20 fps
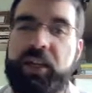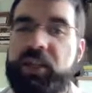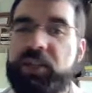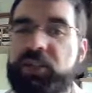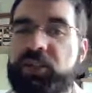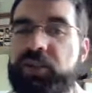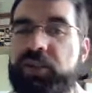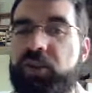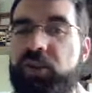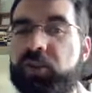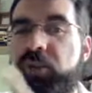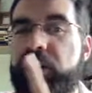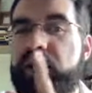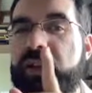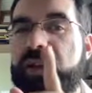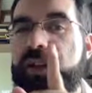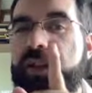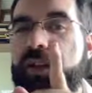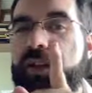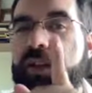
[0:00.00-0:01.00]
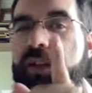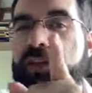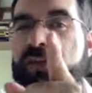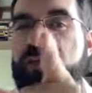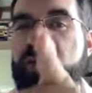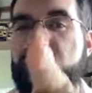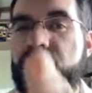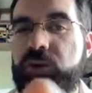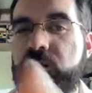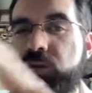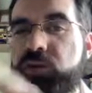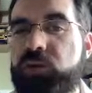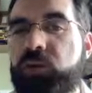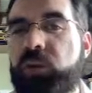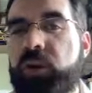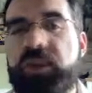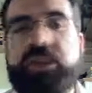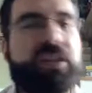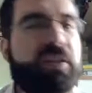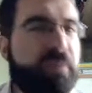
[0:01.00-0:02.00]
So if you
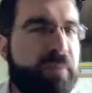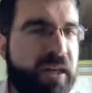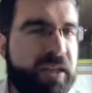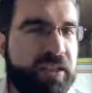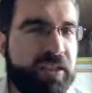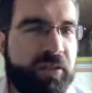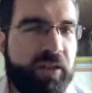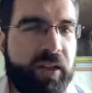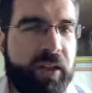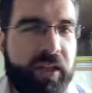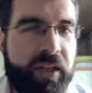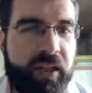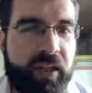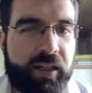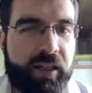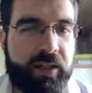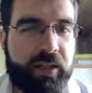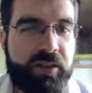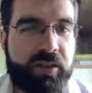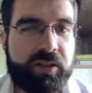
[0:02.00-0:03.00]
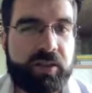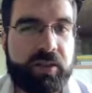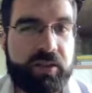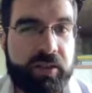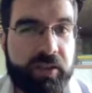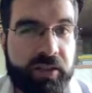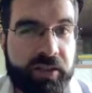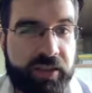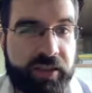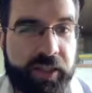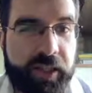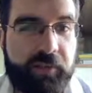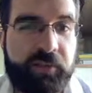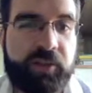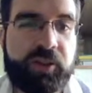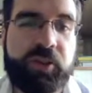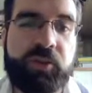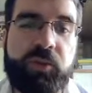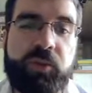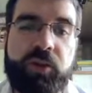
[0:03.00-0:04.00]
want to master English and
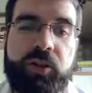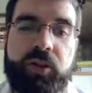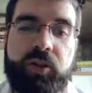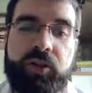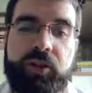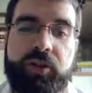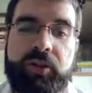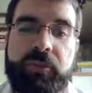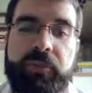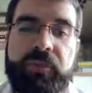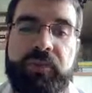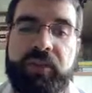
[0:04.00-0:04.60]
discover the world,